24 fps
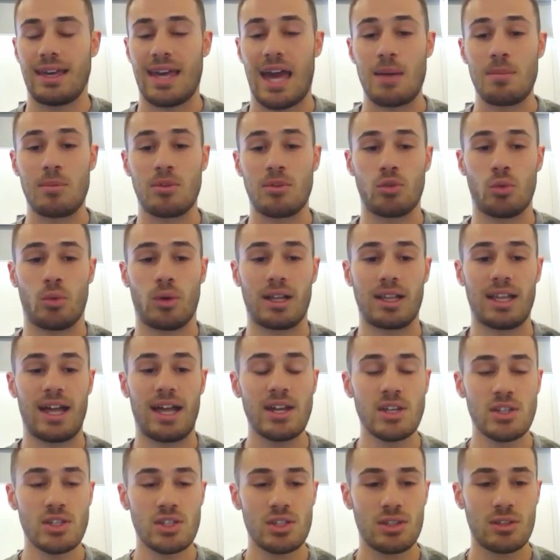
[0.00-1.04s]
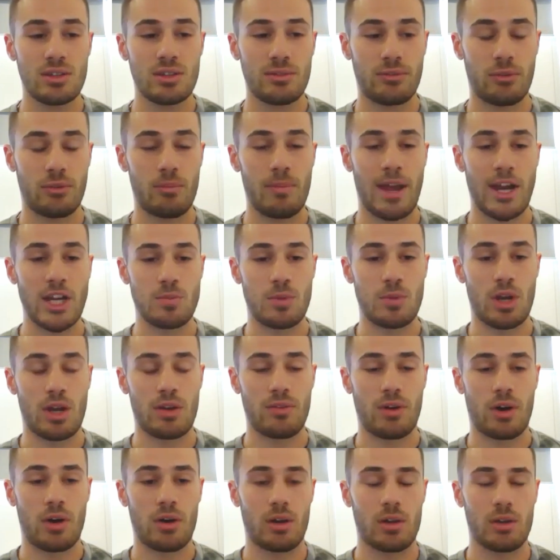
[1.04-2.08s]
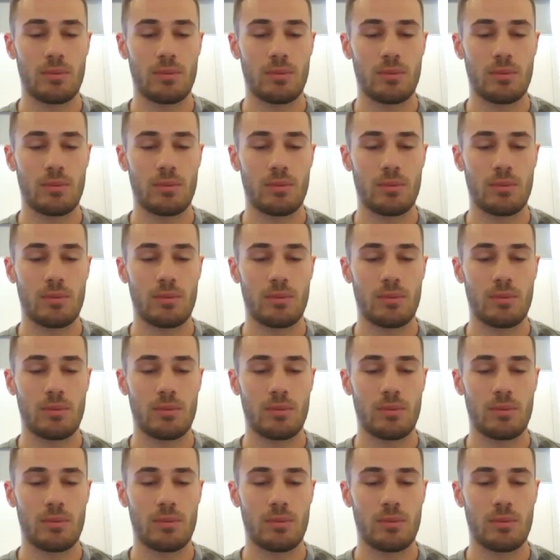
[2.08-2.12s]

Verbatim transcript: came into a clash for management of,